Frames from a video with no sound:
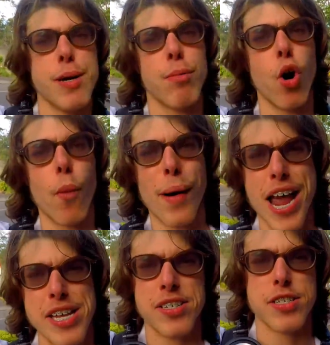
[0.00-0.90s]
tip,
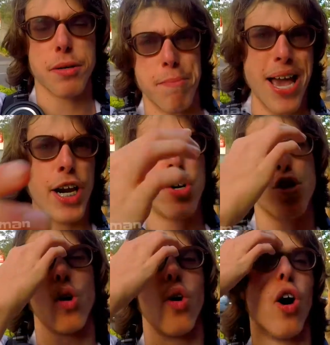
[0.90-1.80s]
always make
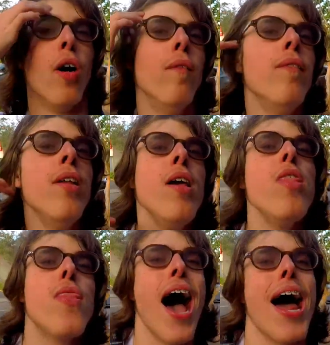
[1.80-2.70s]
sure
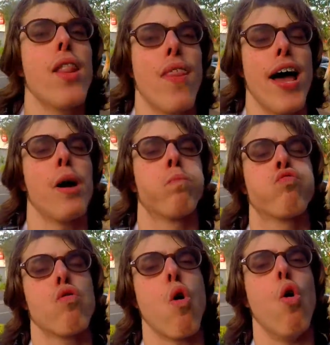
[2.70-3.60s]
that they
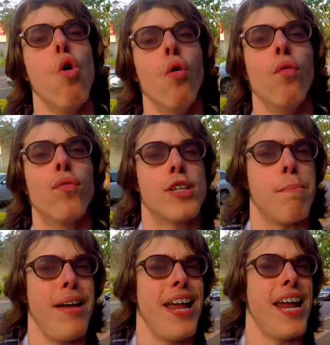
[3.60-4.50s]
approve
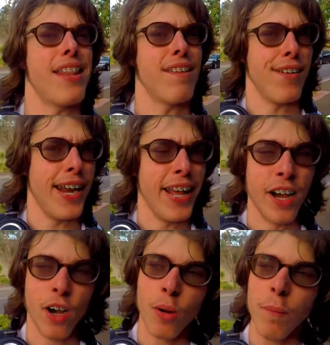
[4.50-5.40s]
to be in the
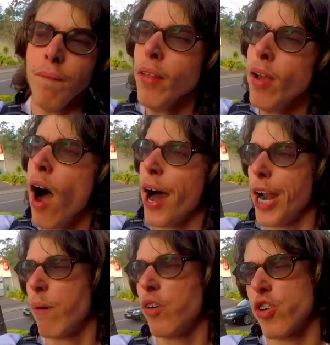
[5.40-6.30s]
video.
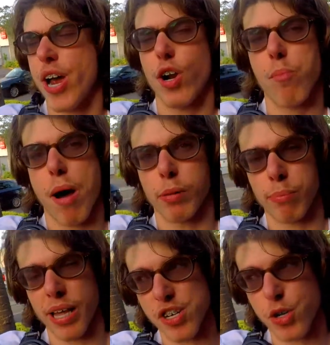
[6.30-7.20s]
I know in general
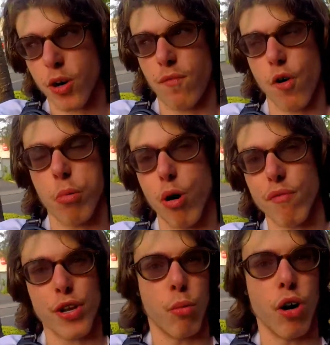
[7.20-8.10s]
public place you can film
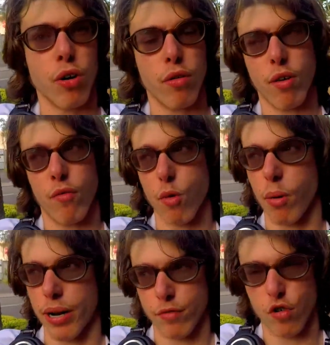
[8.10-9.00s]
whoever you want
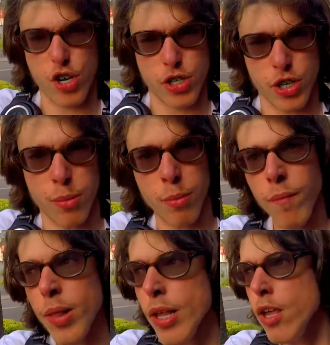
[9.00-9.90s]
for whatever reason.
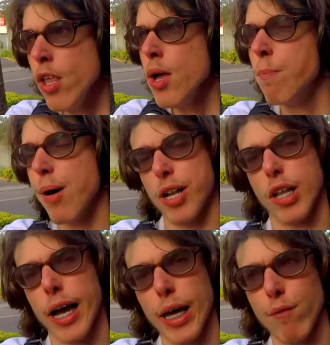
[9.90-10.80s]

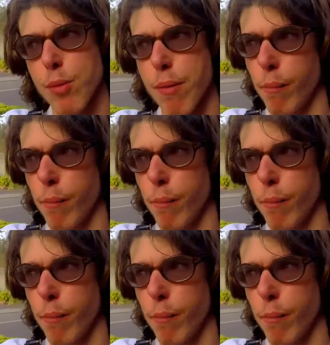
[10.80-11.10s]
But like if you're